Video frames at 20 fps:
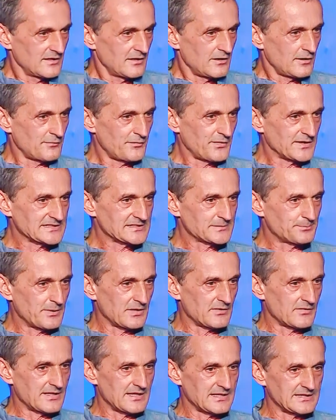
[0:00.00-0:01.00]
of
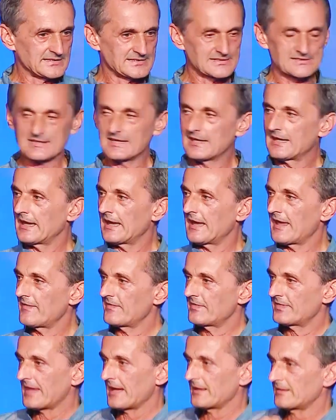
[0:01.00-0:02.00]
experience,
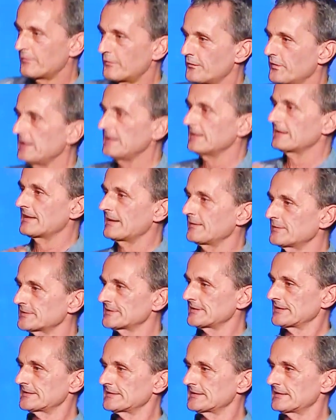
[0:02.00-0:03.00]
and that field
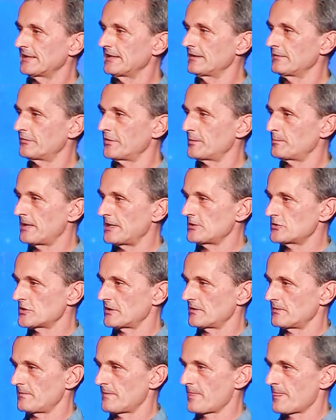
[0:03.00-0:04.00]
gives us the
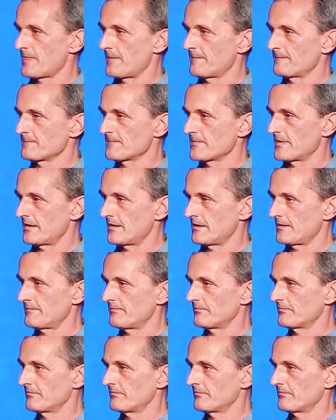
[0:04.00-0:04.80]
information. Yeah.